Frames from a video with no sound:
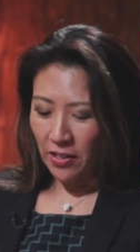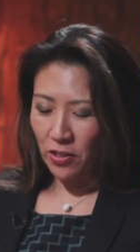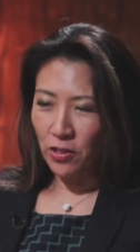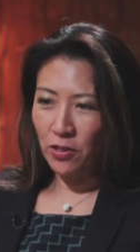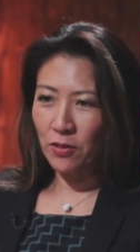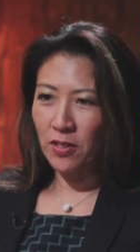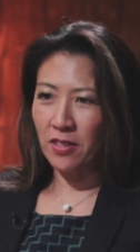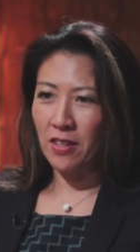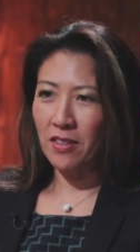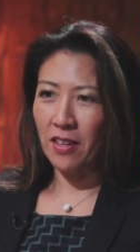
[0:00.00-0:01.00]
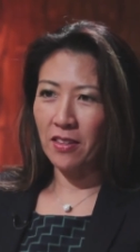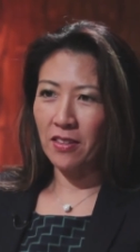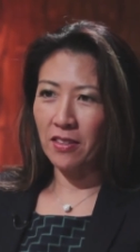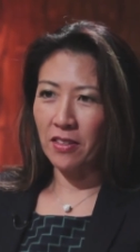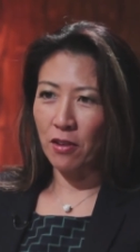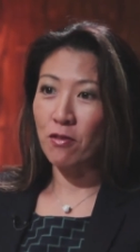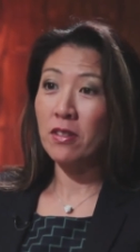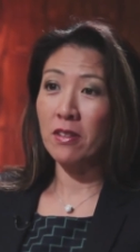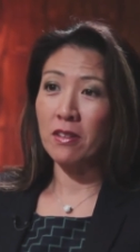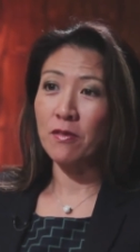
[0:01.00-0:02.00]
do you see that there is
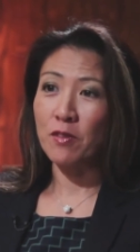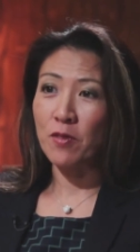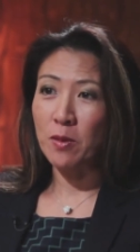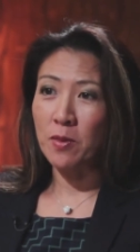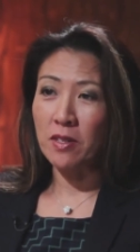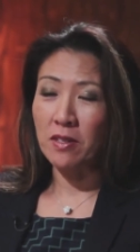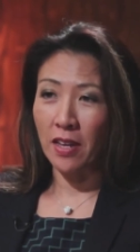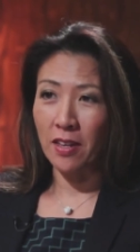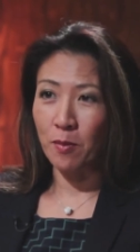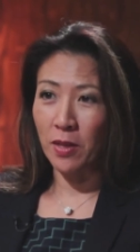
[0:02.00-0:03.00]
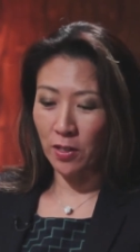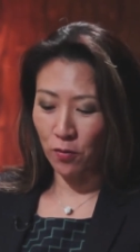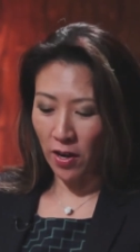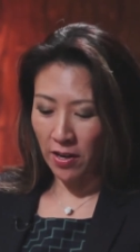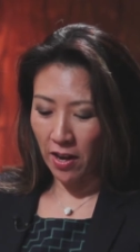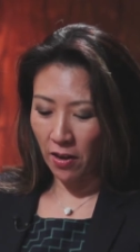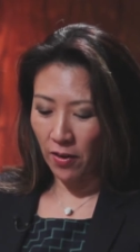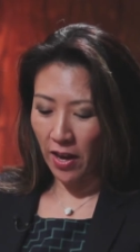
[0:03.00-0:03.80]
a lot of investment taking place right now?